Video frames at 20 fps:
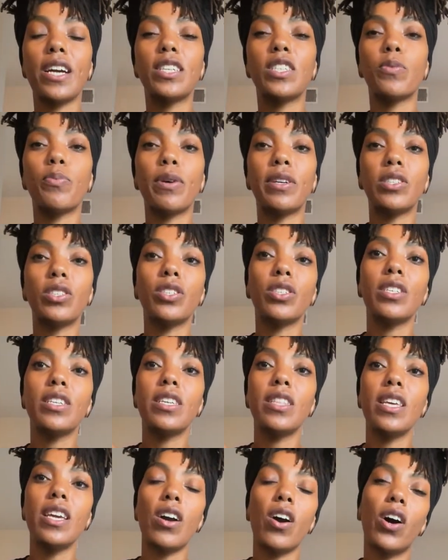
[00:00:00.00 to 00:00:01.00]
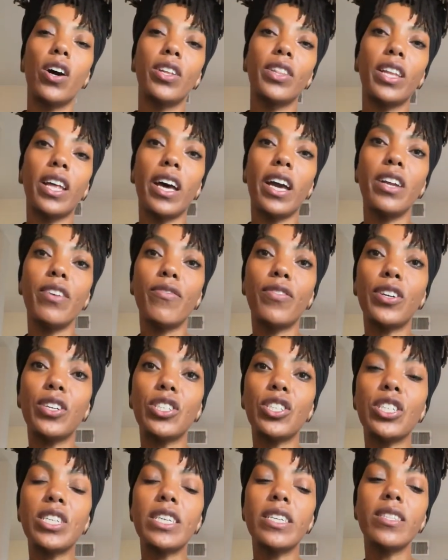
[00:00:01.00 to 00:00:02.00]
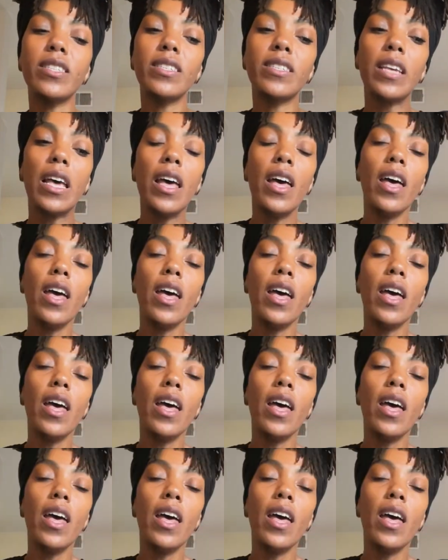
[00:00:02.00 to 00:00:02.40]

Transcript: especially the online versions